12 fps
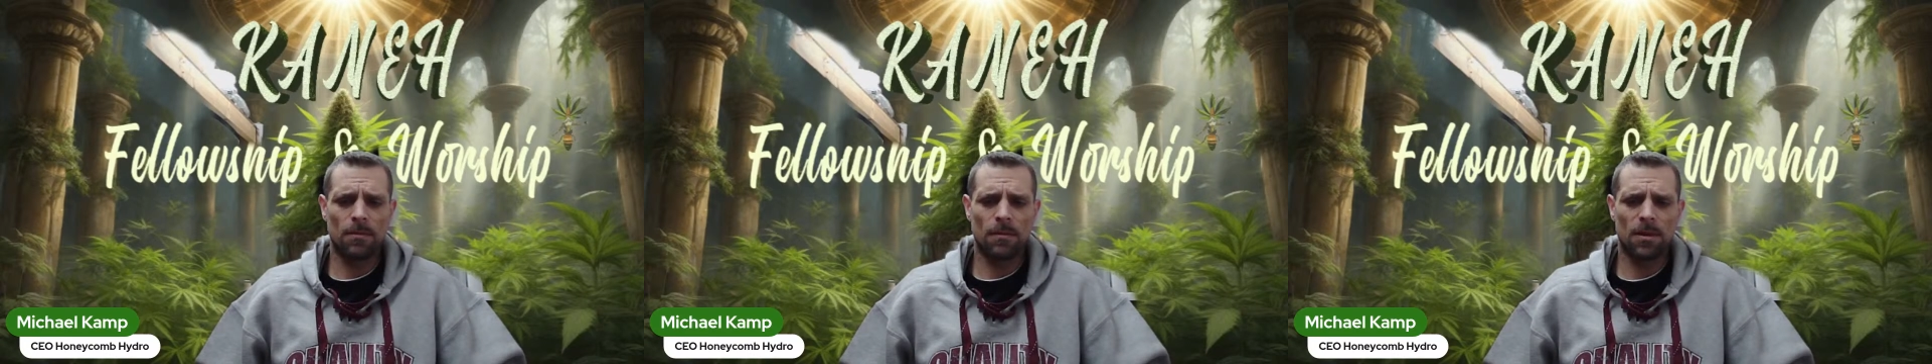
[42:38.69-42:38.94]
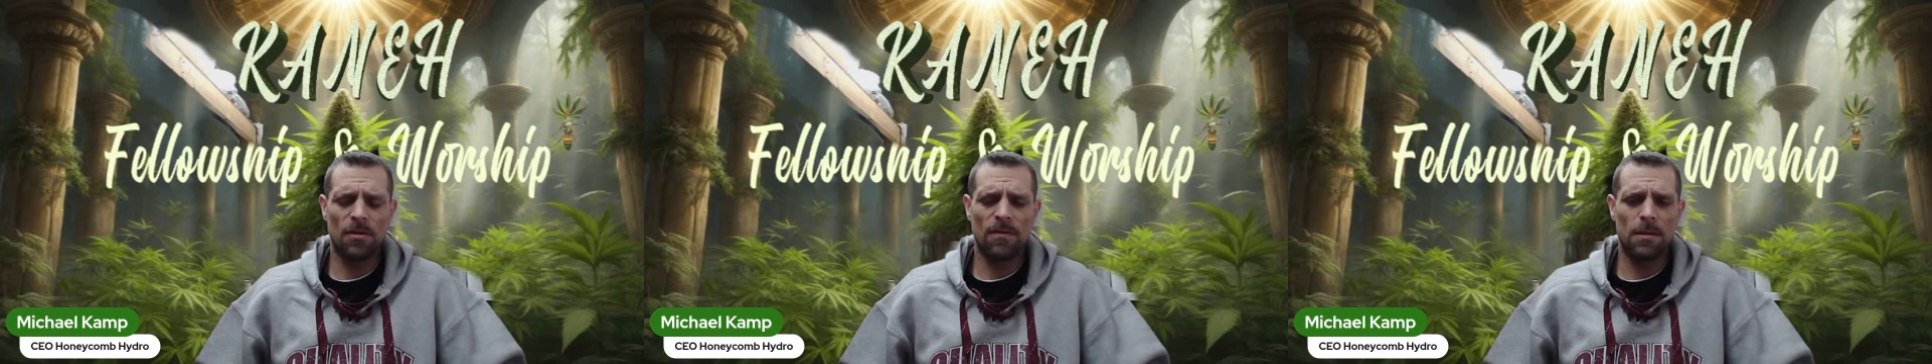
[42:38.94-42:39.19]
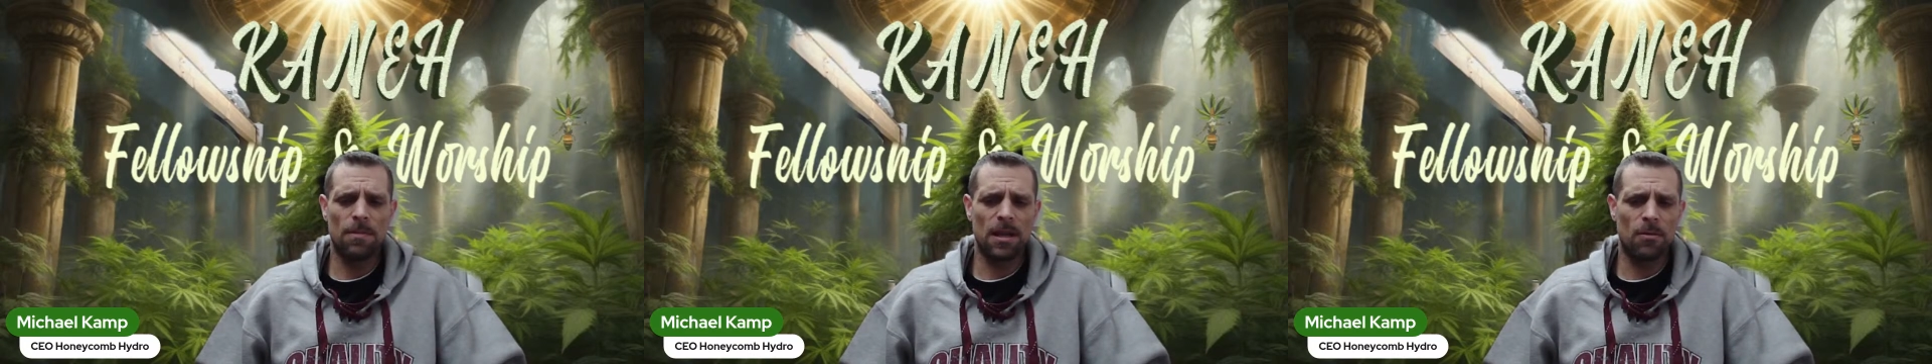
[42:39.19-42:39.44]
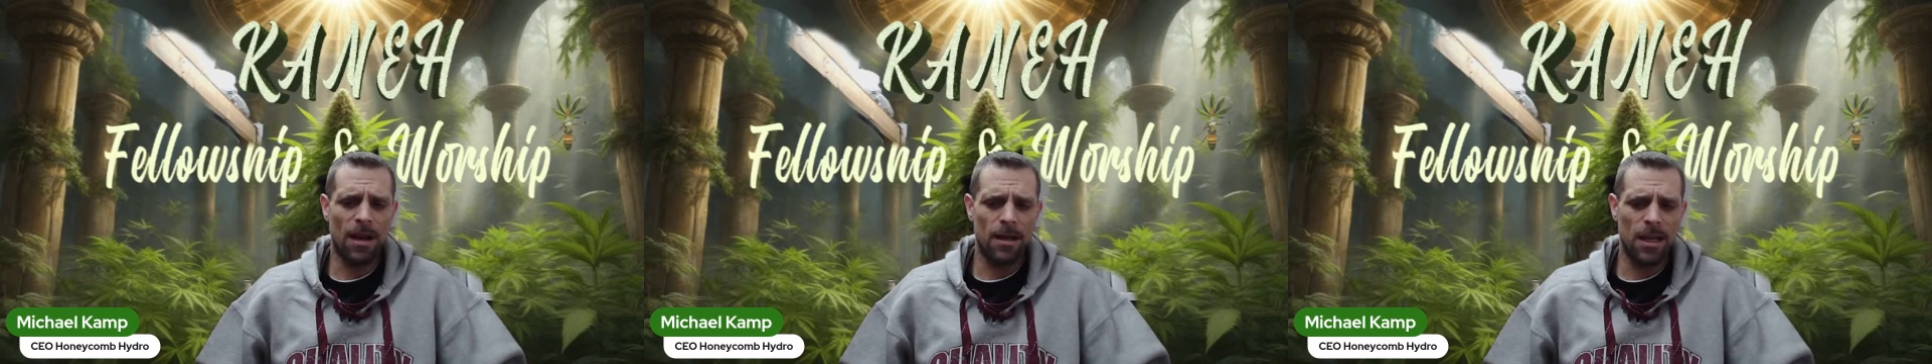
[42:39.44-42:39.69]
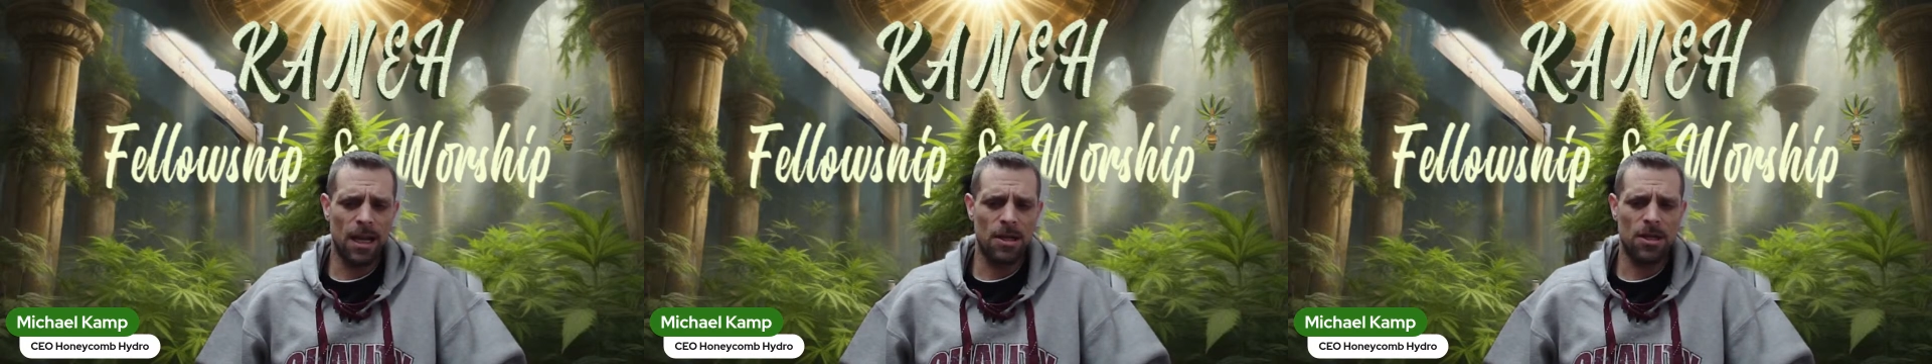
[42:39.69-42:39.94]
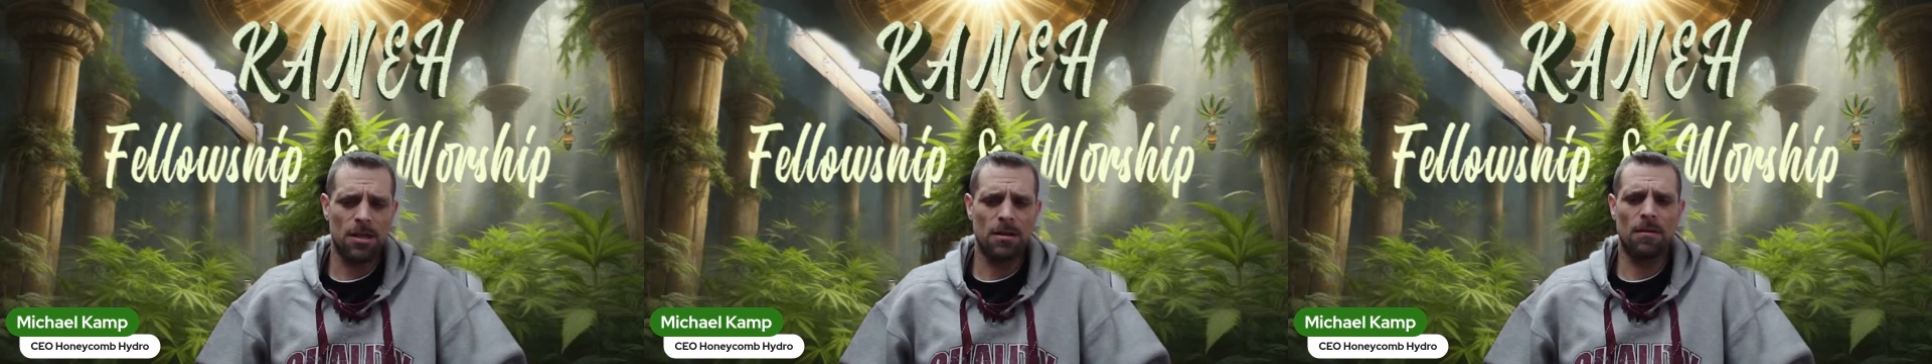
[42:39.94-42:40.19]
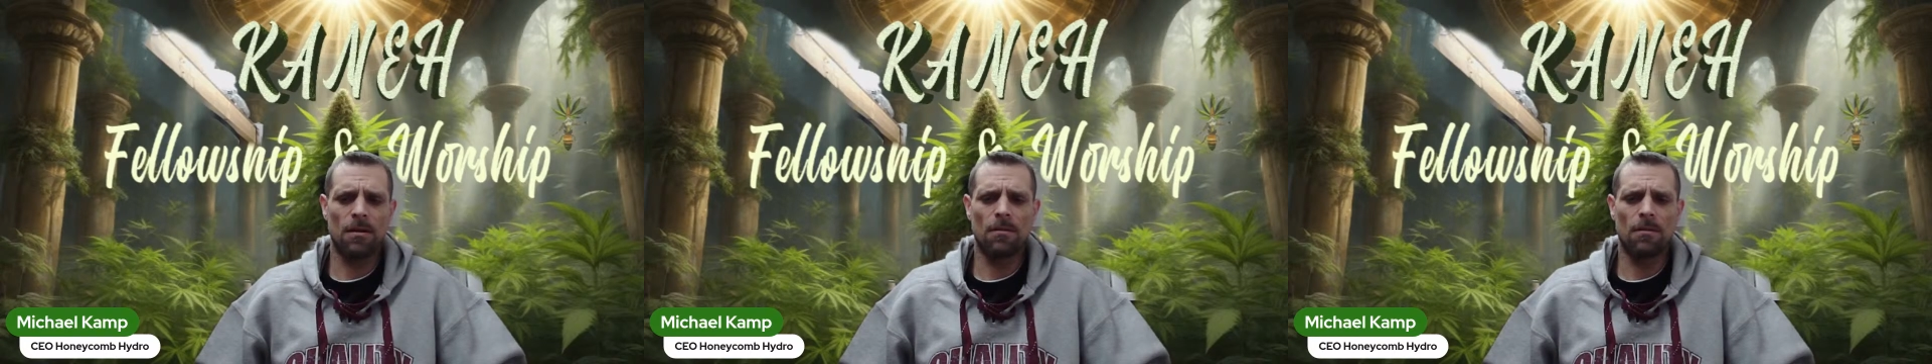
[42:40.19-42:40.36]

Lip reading: UVB radiation